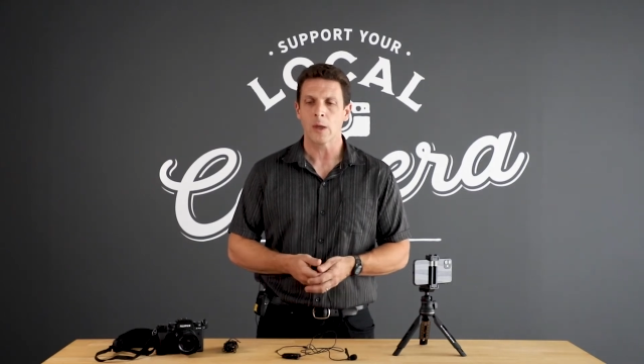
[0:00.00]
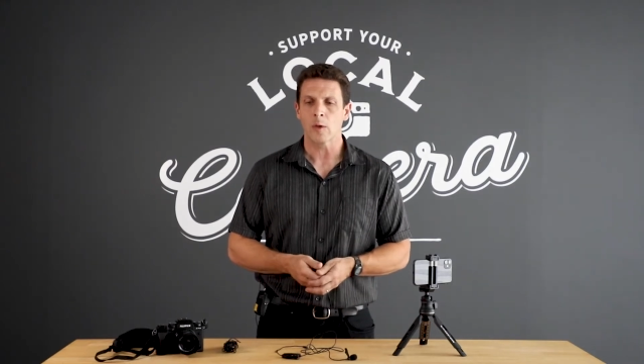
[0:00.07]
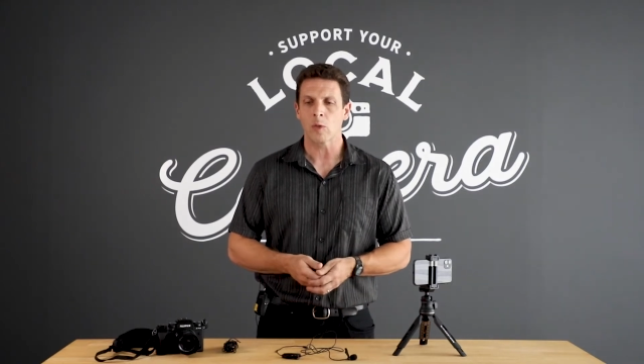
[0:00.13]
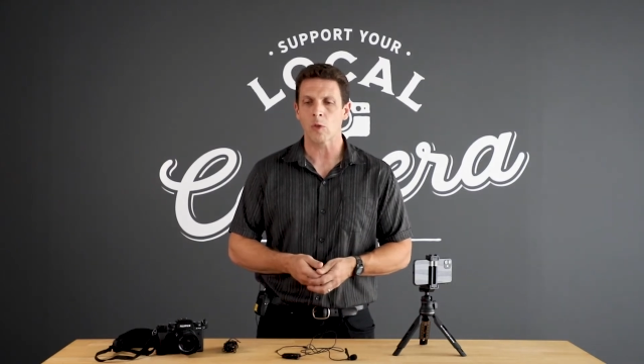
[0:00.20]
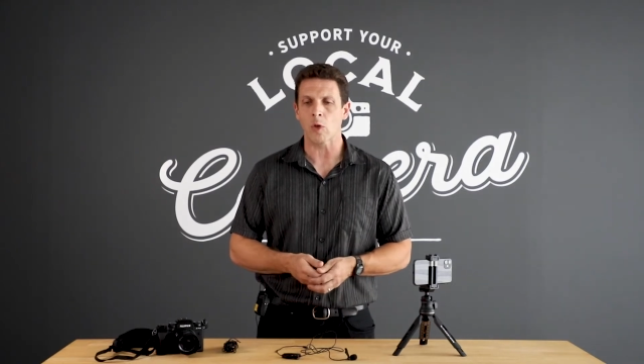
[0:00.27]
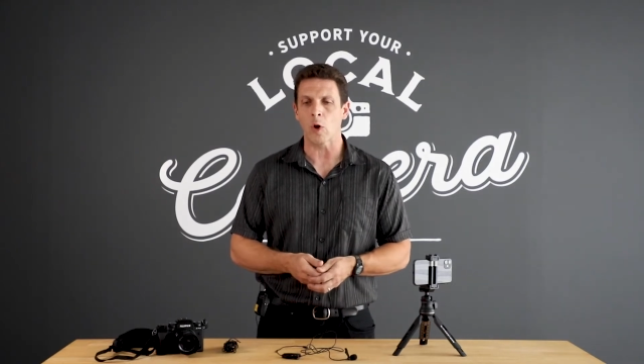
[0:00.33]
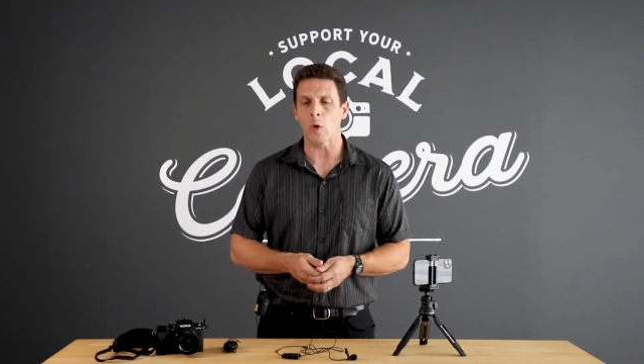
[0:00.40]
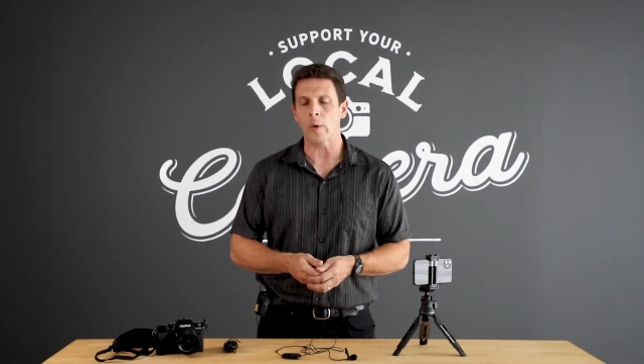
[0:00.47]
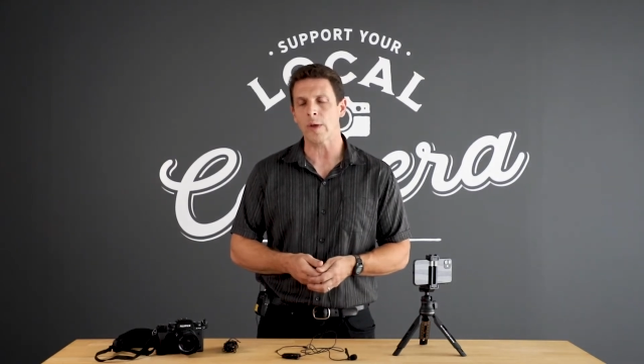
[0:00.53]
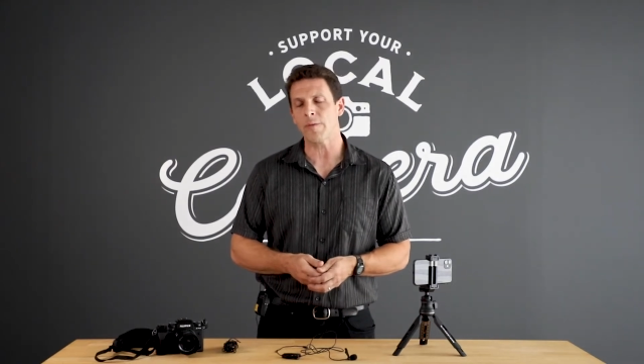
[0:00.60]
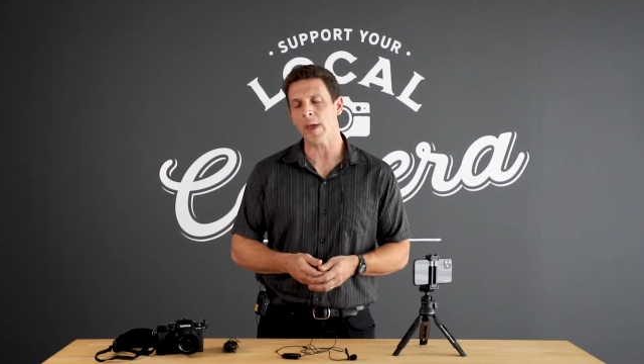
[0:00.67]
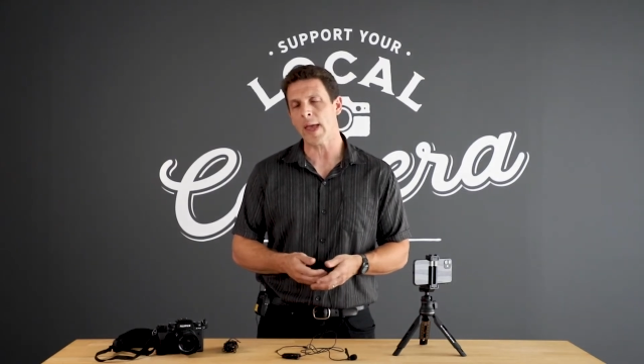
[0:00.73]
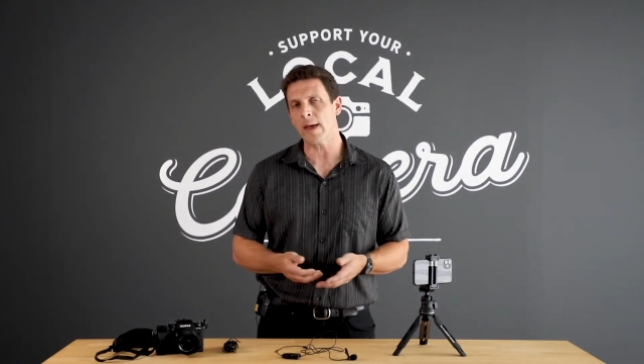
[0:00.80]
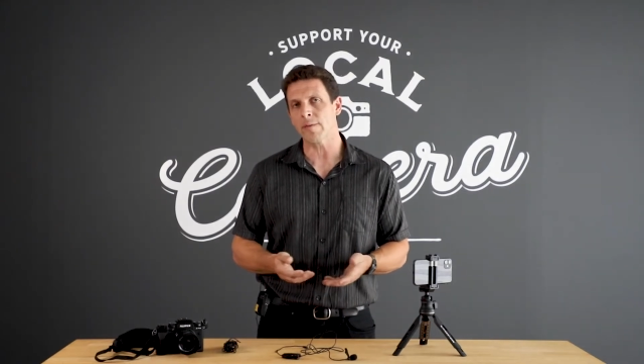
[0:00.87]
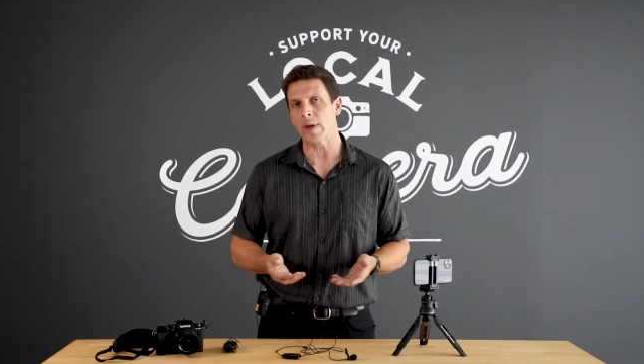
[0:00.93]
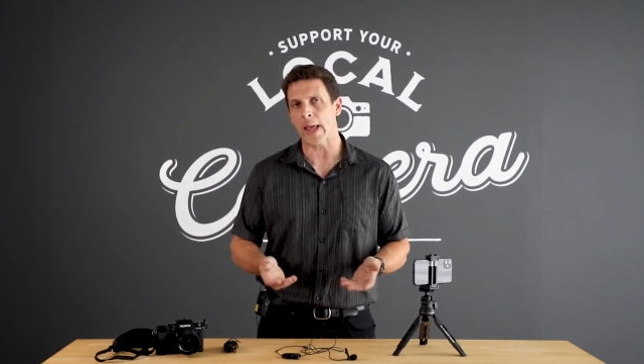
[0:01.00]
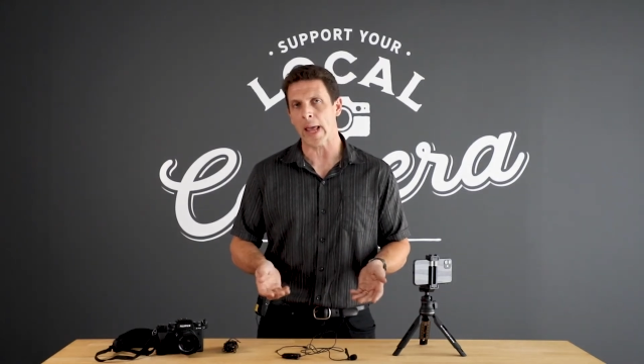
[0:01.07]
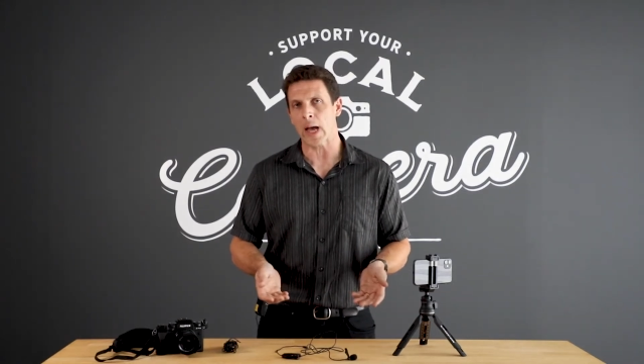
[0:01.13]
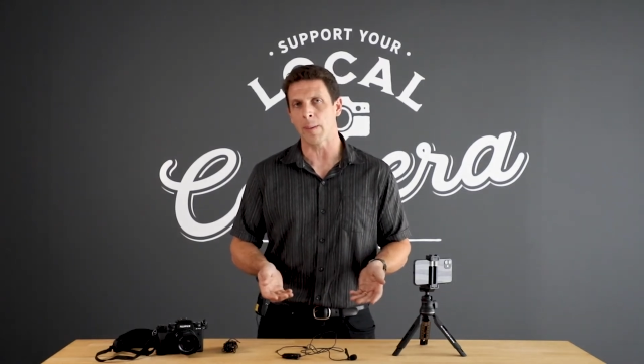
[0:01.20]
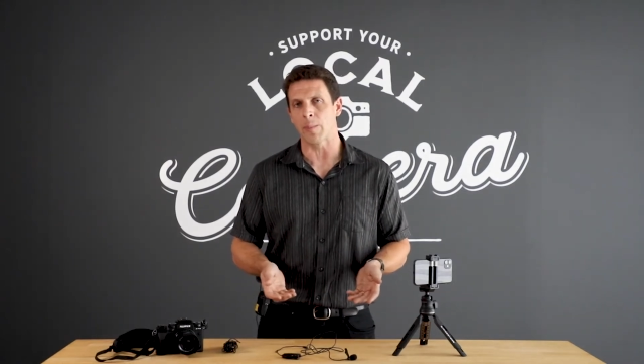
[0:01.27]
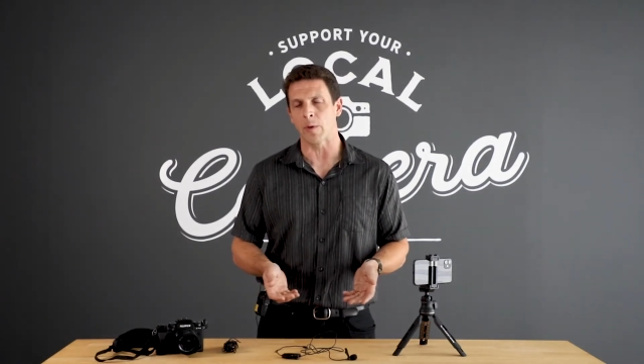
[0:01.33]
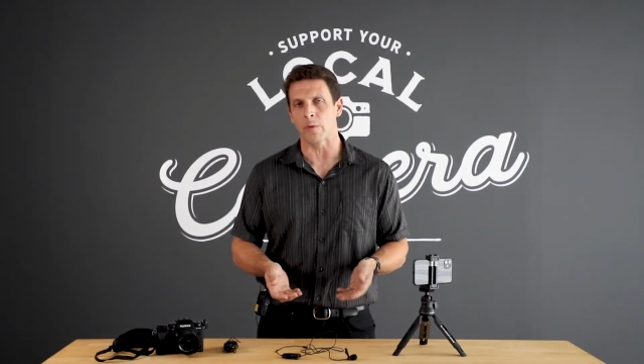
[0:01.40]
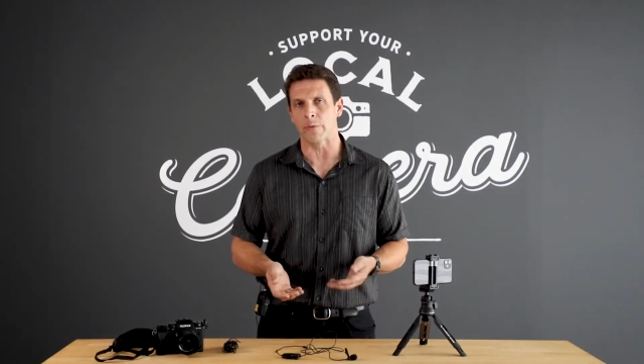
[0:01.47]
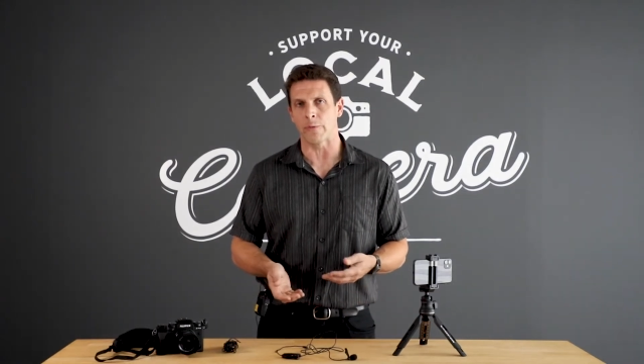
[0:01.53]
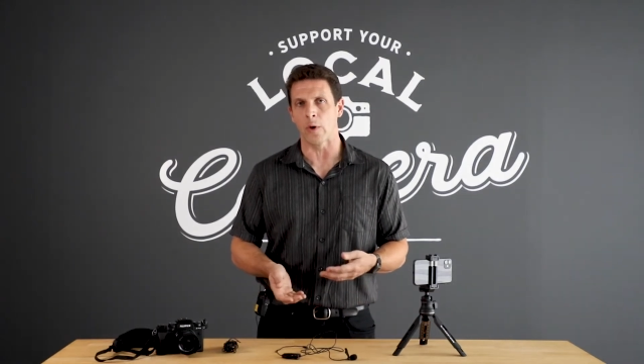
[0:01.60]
So if you have an Apple